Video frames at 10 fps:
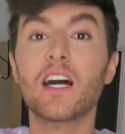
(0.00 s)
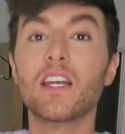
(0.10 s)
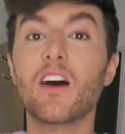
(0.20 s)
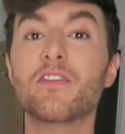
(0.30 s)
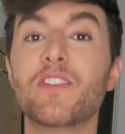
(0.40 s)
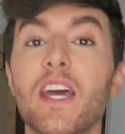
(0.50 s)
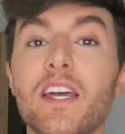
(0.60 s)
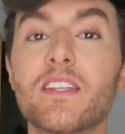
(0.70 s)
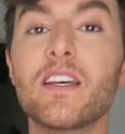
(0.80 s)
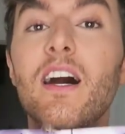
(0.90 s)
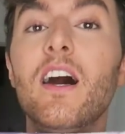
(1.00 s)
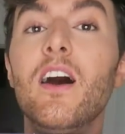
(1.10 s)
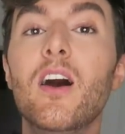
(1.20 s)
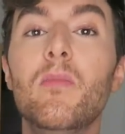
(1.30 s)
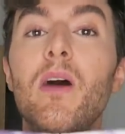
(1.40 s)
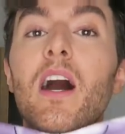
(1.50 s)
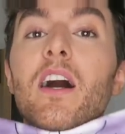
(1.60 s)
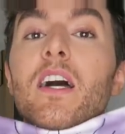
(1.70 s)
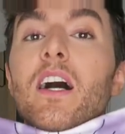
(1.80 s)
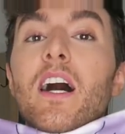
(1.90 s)
I love this.
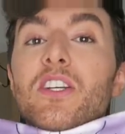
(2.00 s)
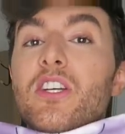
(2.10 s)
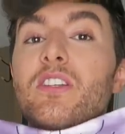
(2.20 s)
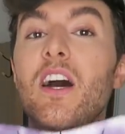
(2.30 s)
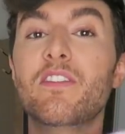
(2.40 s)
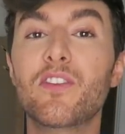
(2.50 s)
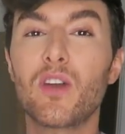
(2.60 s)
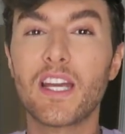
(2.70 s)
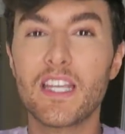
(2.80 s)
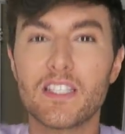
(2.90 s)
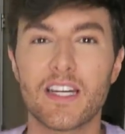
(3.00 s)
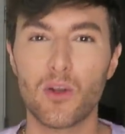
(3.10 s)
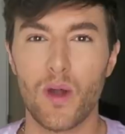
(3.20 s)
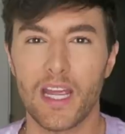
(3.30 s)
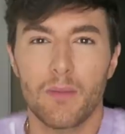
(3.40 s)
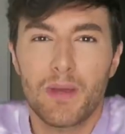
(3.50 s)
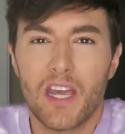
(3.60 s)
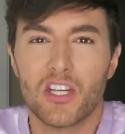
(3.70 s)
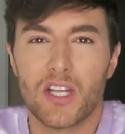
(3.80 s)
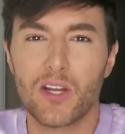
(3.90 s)
I feel like it's like quite
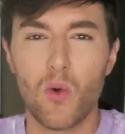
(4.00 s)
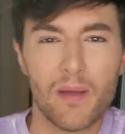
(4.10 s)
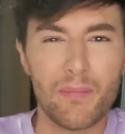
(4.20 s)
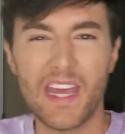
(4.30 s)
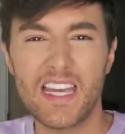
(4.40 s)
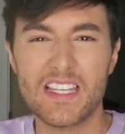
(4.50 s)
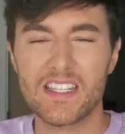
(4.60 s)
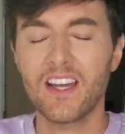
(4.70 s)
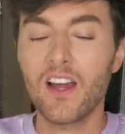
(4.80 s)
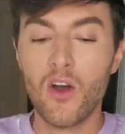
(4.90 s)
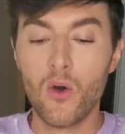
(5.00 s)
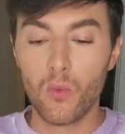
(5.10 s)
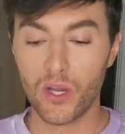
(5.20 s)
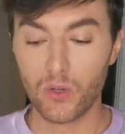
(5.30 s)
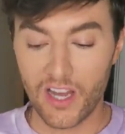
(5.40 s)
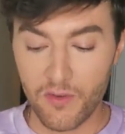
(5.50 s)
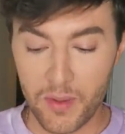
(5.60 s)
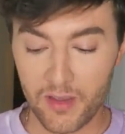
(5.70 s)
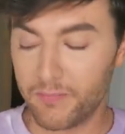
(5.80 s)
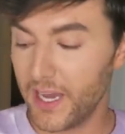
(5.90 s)
hippie-ish, like quite peace. We all love a
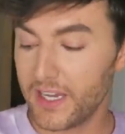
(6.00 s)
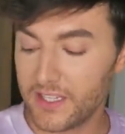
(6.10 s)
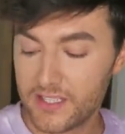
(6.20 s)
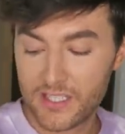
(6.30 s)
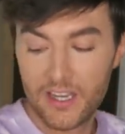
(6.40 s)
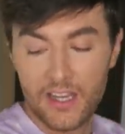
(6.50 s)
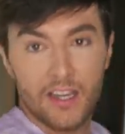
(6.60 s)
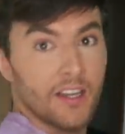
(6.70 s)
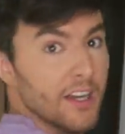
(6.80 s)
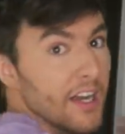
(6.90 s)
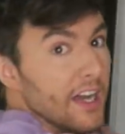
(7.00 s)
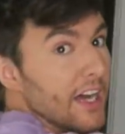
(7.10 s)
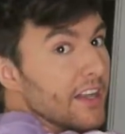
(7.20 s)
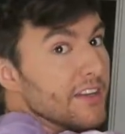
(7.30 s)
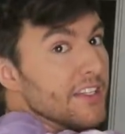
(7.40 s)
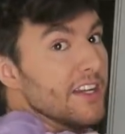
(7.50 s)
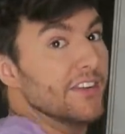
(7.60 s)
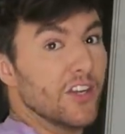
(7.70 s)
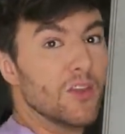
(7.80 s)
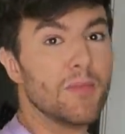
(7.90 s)
bit of peace. There's
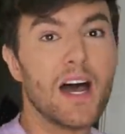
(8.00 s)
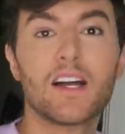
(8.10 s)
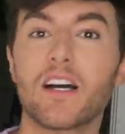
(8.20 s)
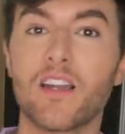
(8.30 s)
nothing on the back.